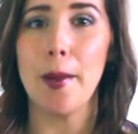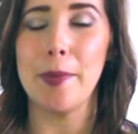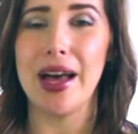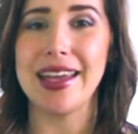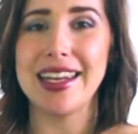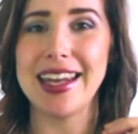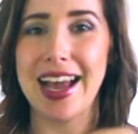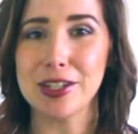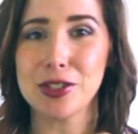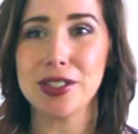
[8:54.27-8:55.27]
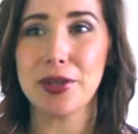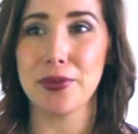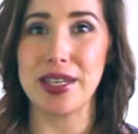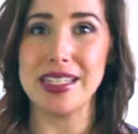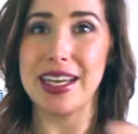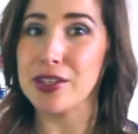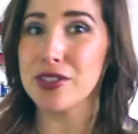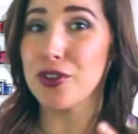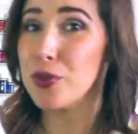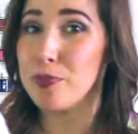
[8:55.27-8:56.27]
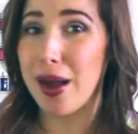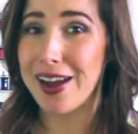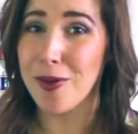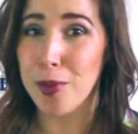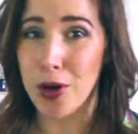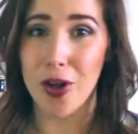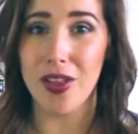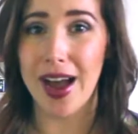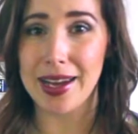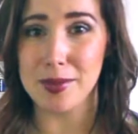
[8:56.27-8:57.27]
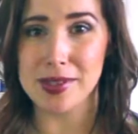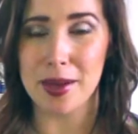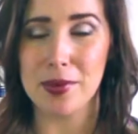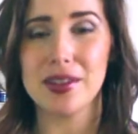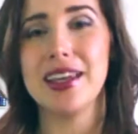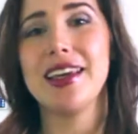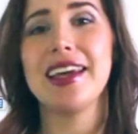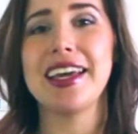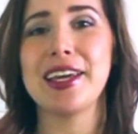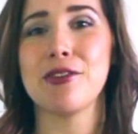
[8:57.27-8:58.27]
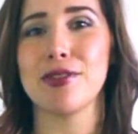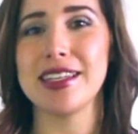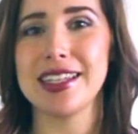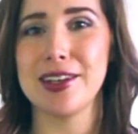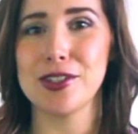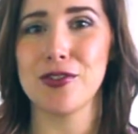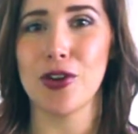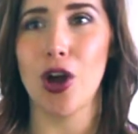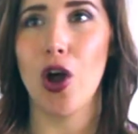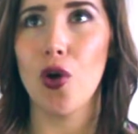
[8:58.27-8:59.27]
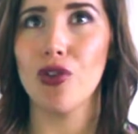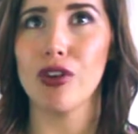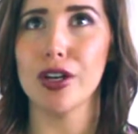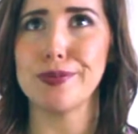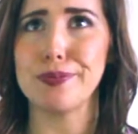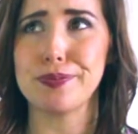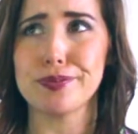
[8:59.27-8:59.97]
but it actually retails, if you bought all the items separately, it retails for over